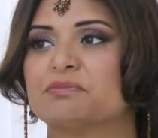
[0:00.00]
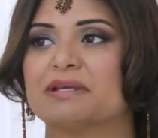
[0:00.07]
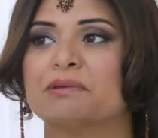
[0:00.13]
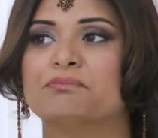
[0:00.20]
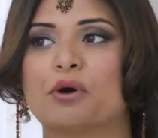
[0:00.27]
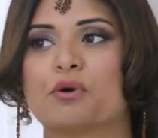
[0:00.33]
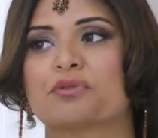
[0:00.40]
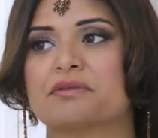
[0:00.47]
being
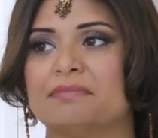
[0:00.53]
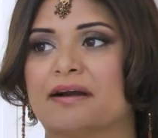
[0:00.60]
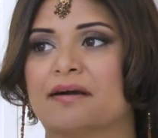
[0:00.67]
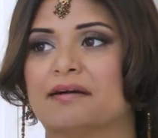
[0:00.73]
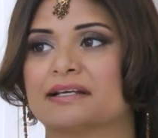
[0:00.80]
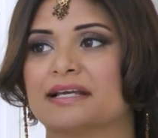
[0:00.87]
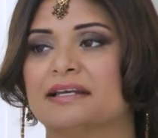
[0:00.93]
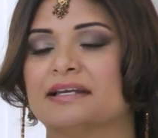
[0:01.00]
both
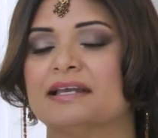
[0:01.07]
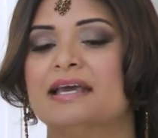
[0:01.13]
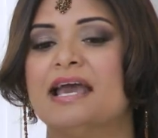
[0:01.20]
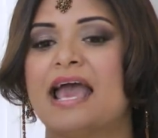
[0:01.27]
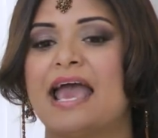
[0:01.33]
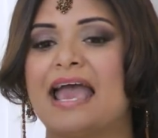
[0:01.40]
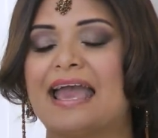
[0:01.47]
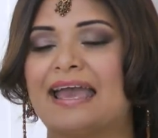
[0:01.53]
American
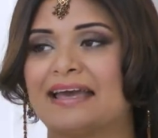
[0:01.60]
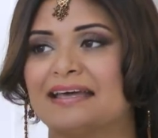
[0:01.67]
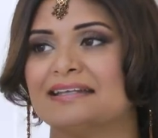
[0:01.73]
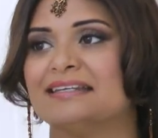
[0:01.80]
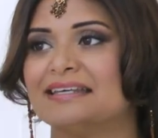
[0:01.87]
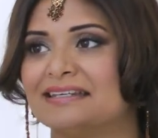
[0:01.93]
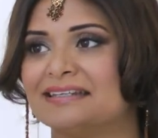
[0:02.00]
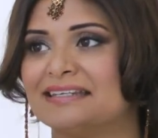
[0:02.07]

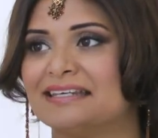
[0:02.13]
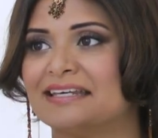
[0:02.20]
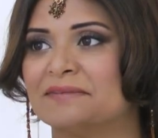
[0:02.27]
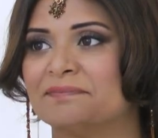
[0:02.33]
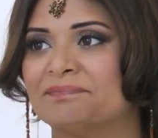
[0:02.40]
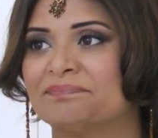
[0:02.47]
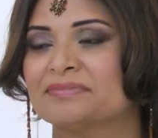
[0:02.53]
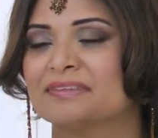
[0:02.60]
and
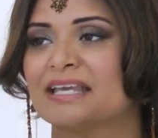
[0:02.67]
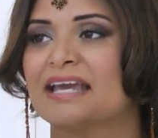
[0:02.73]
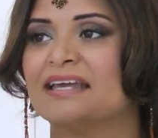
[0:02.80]
Indian. Right.